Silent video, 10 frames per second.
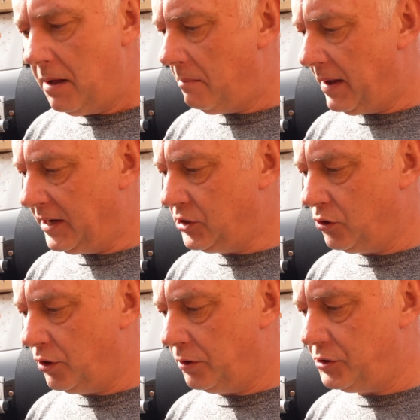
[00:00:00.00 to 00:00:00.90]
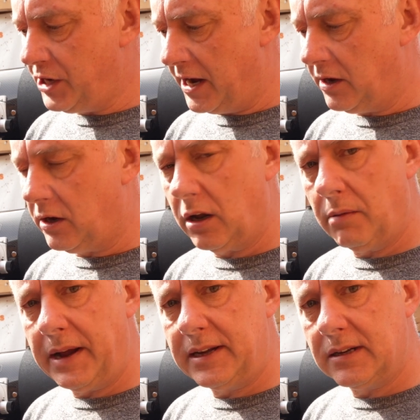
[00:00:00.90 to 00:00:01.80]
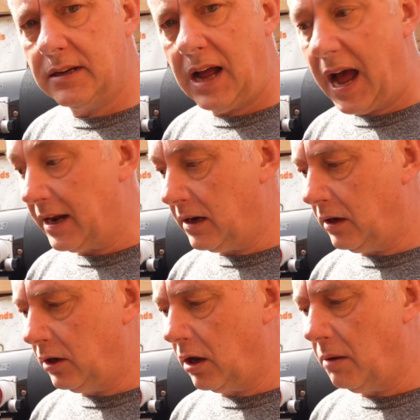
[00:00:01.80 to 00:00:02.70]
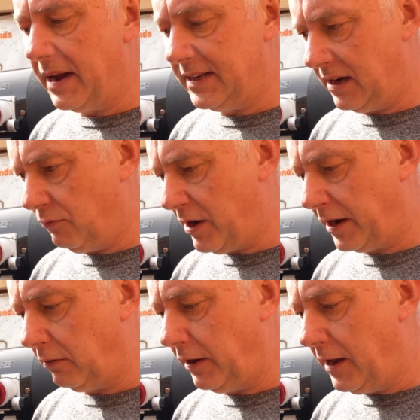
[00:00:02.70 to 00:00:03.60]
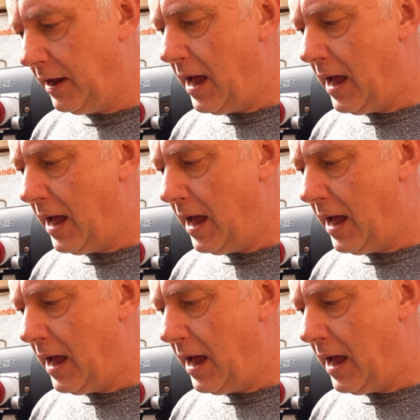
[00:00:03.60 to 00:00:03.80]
Make sure you check your collimator and collimate it regularly,